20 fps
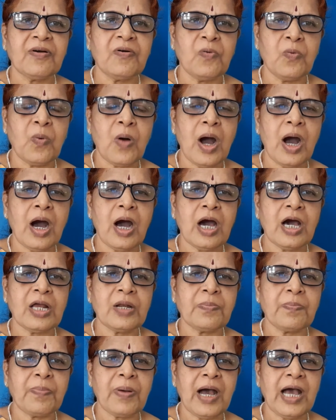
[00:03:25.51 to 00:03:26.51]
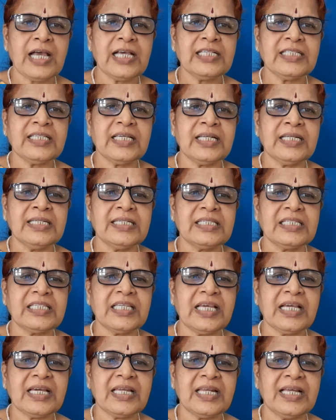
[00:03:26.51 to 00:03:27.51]
war, poison,
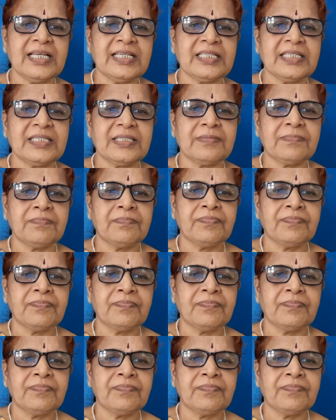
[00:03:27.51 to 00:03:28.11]
sickness.